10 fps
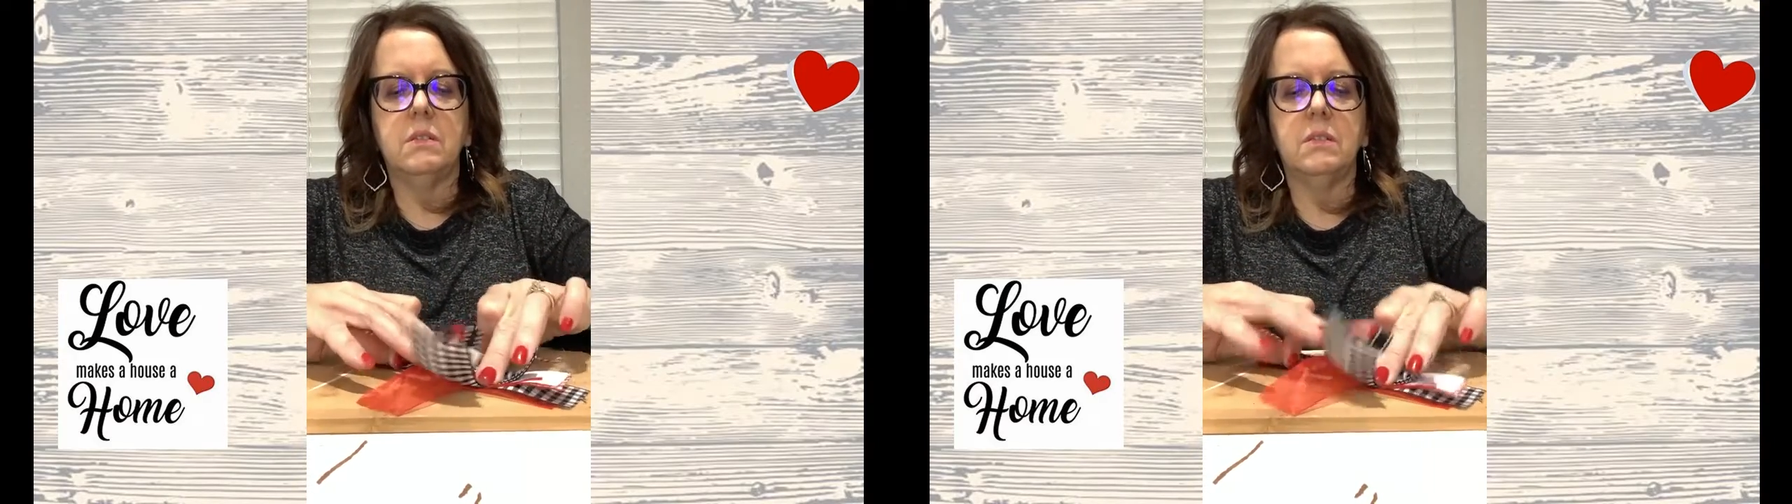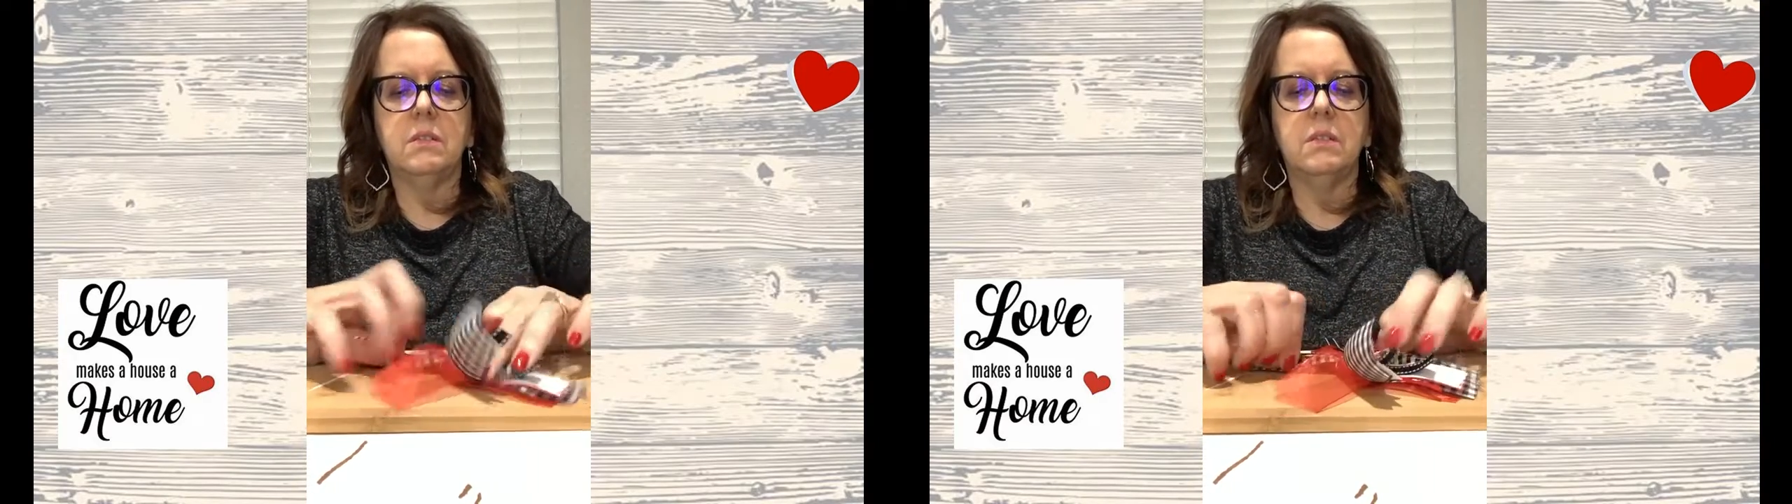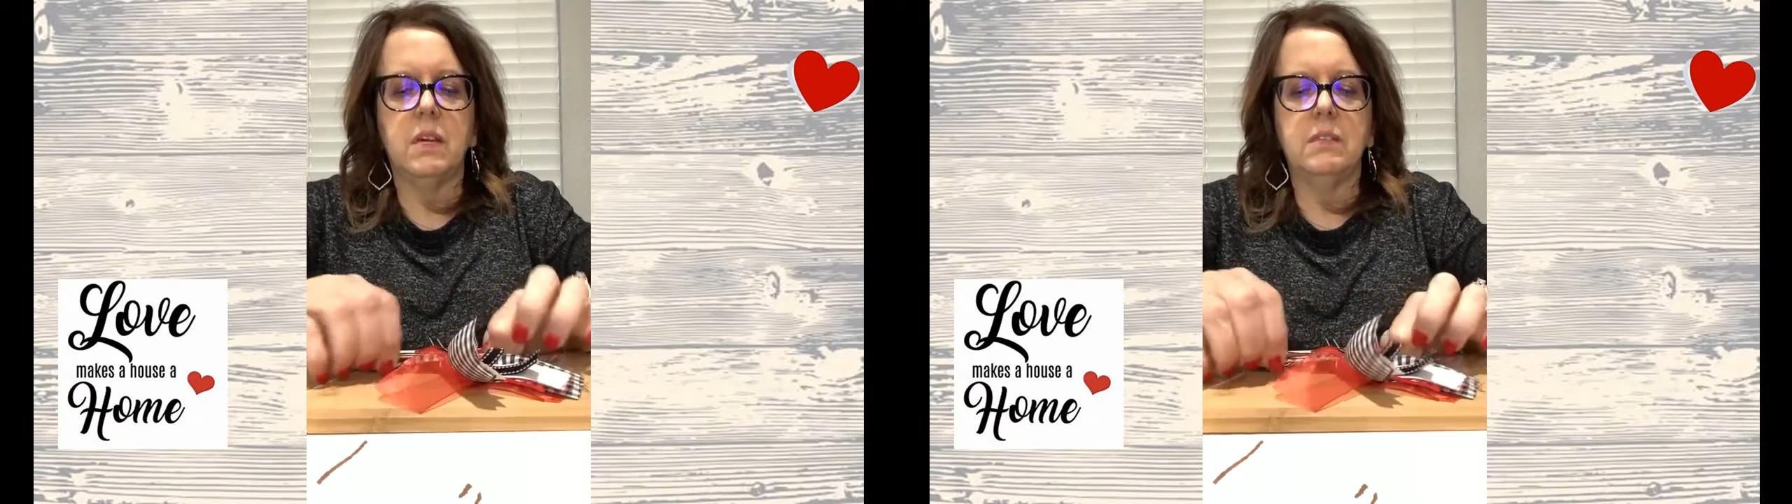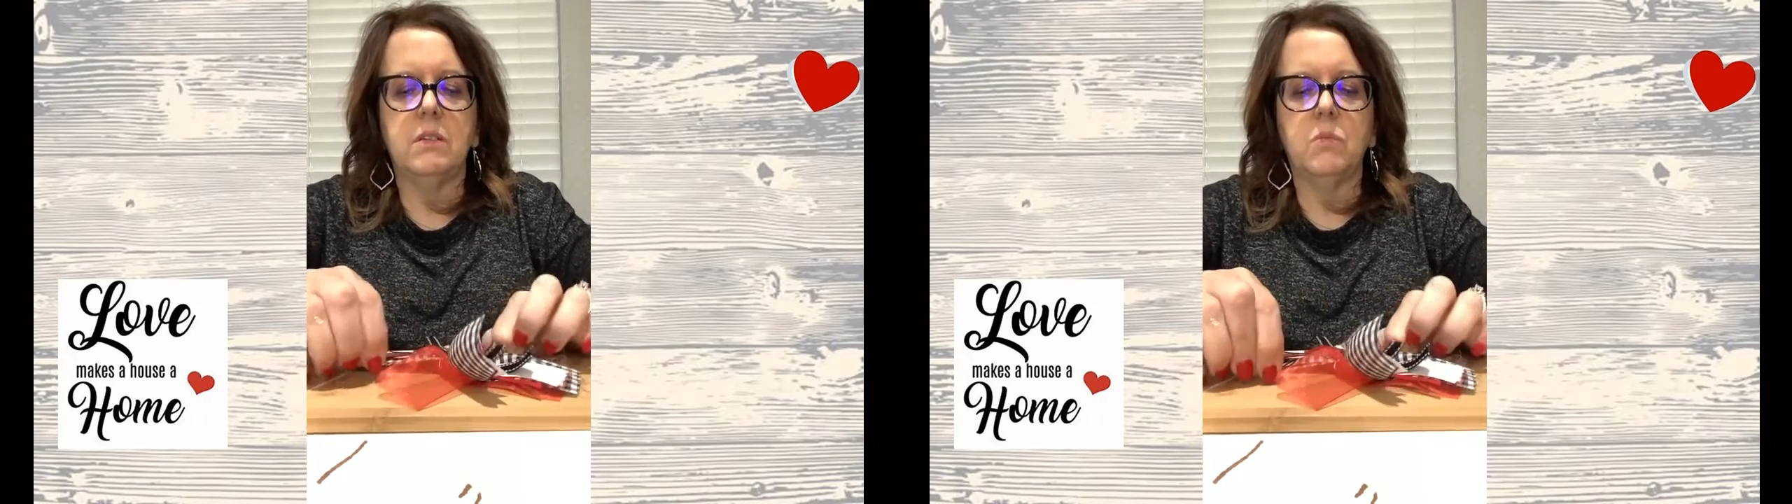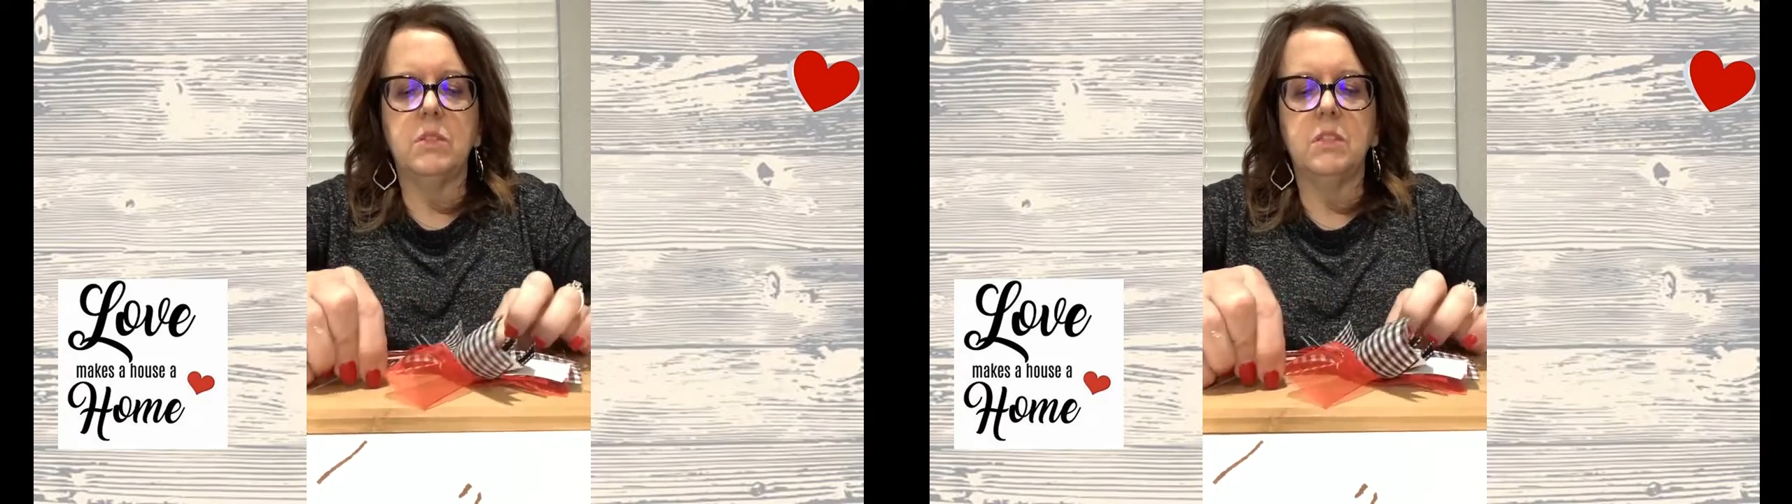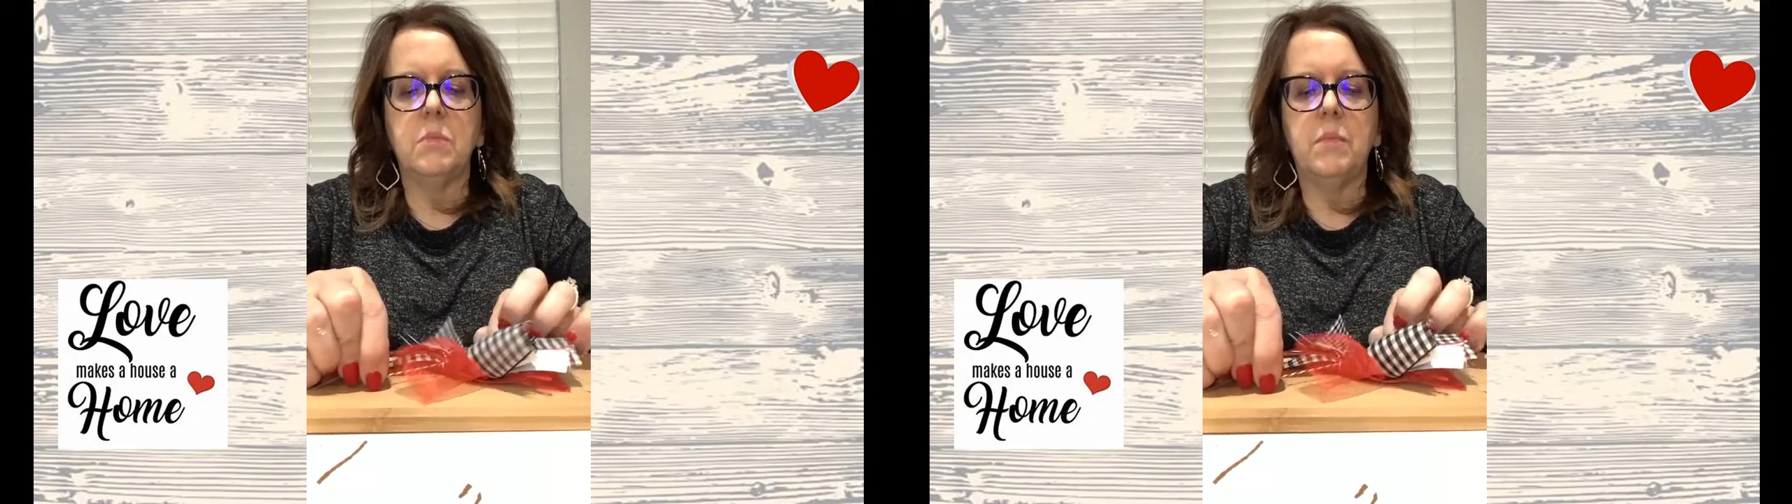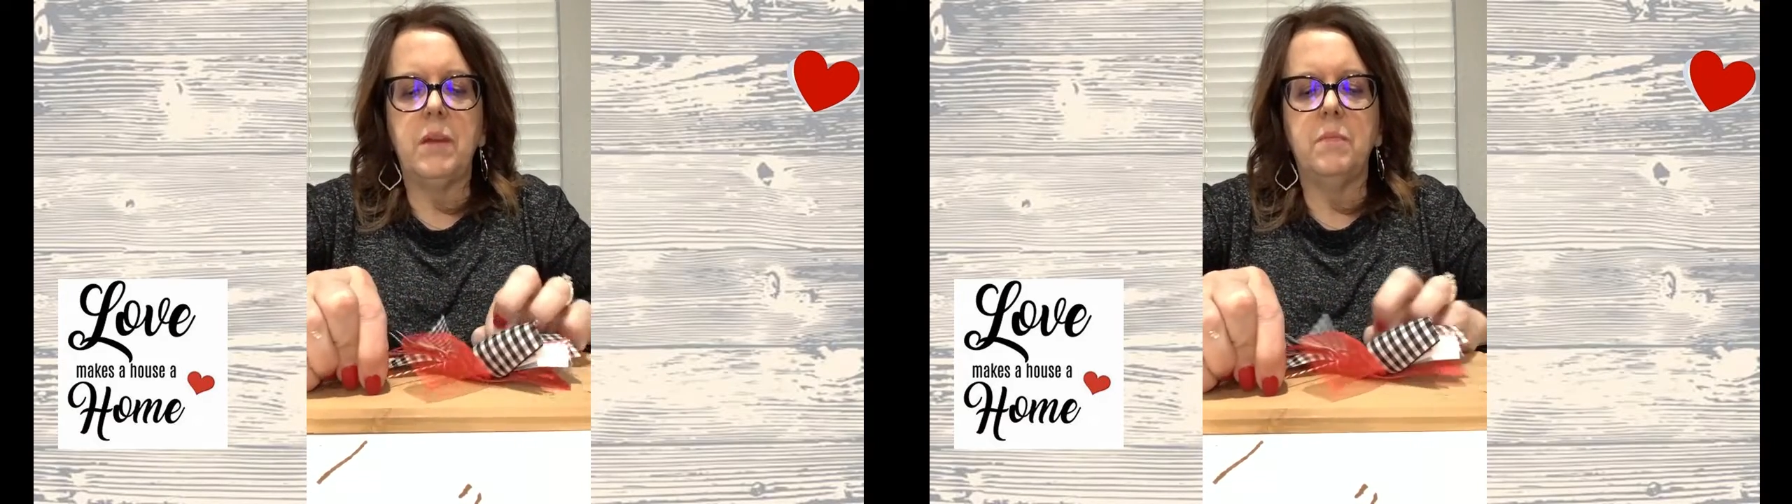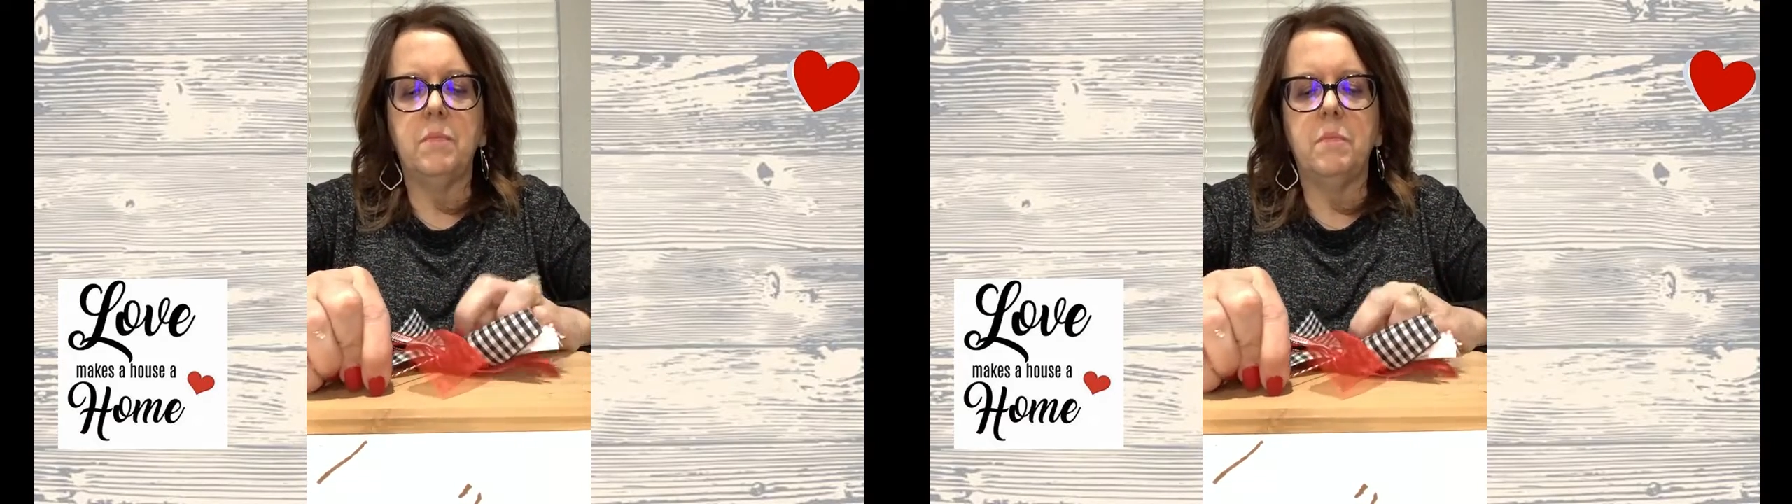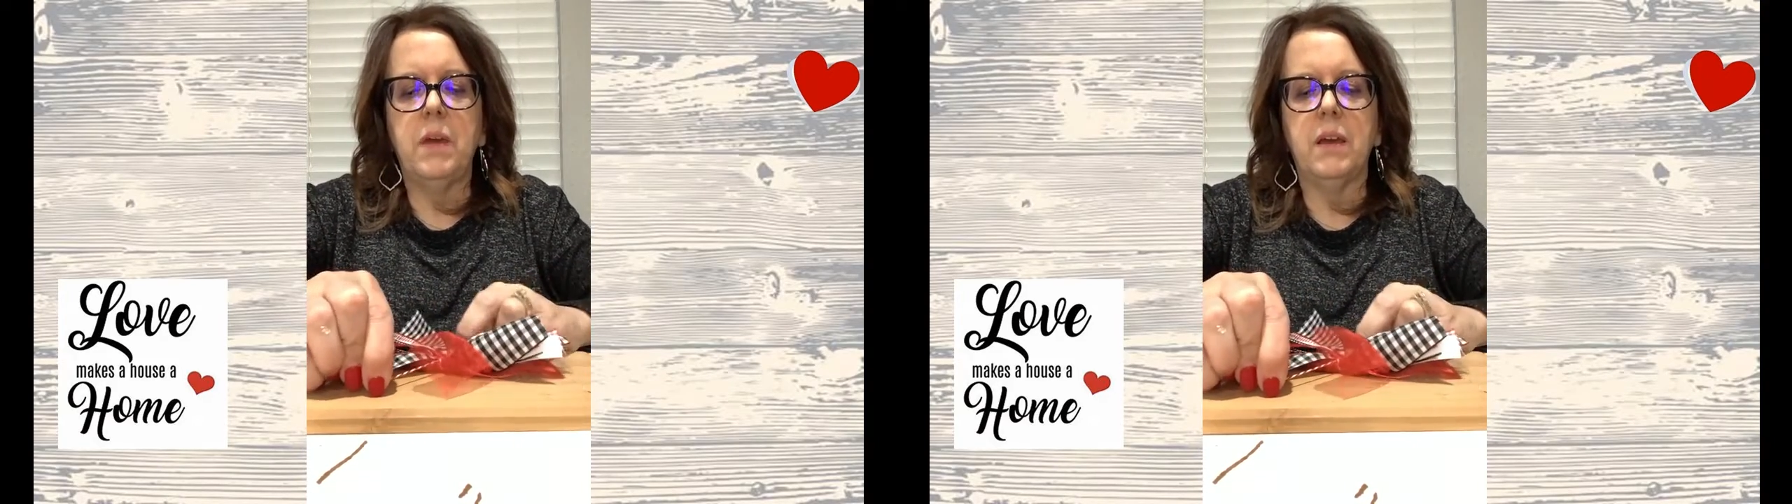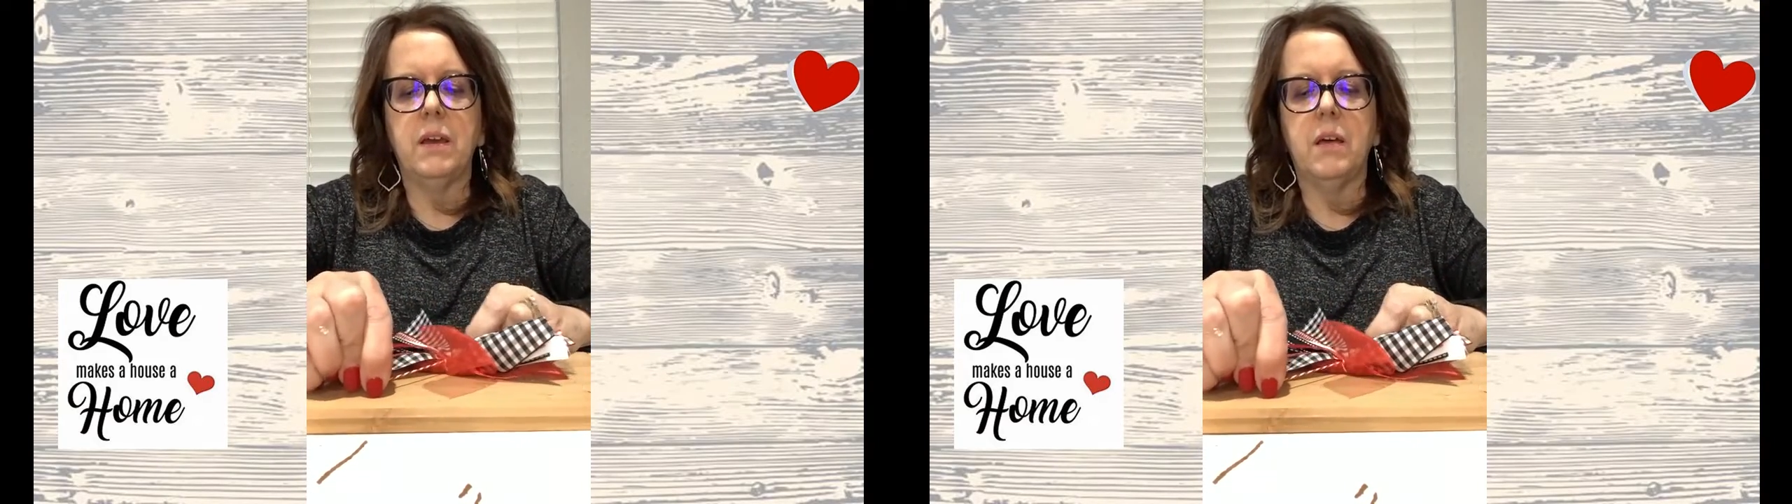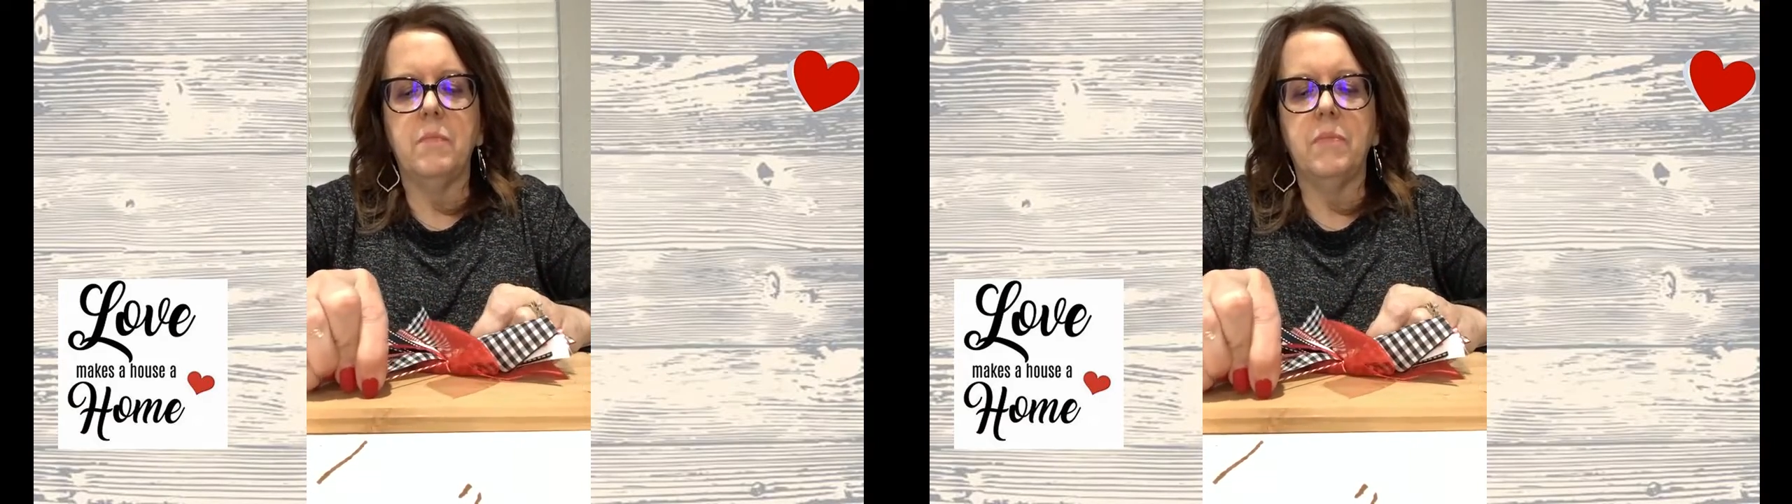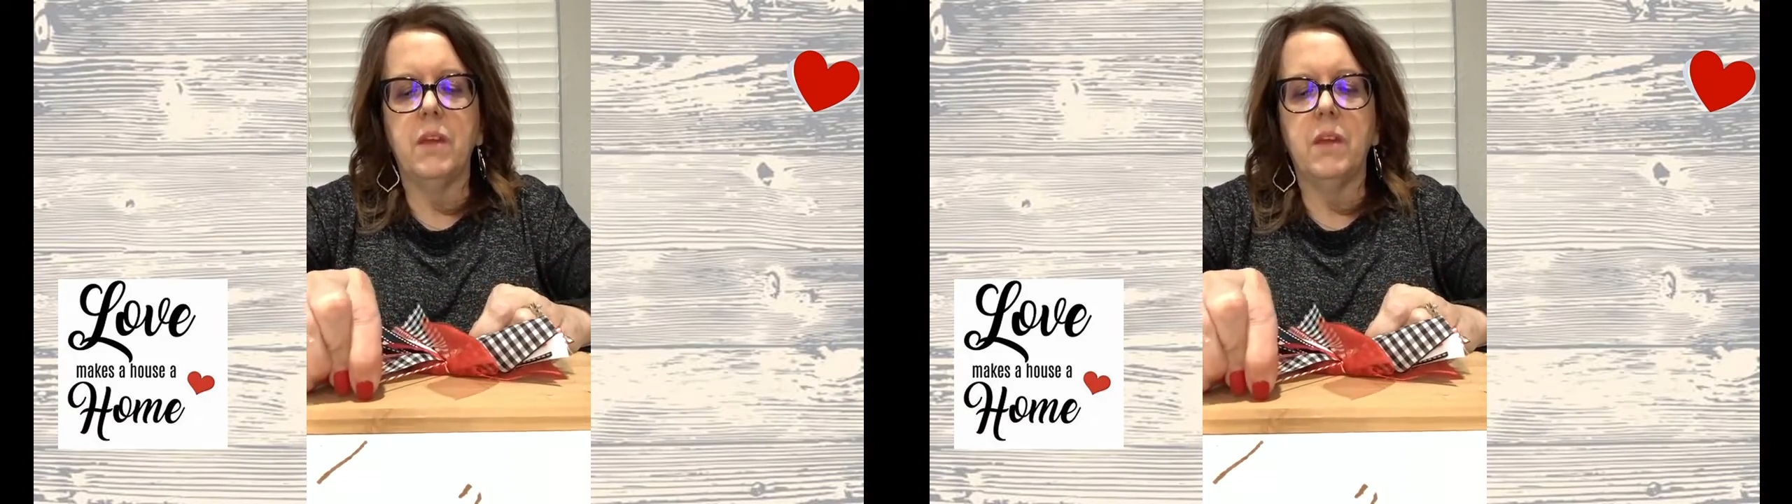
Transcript: decides it wants to maybe pick up.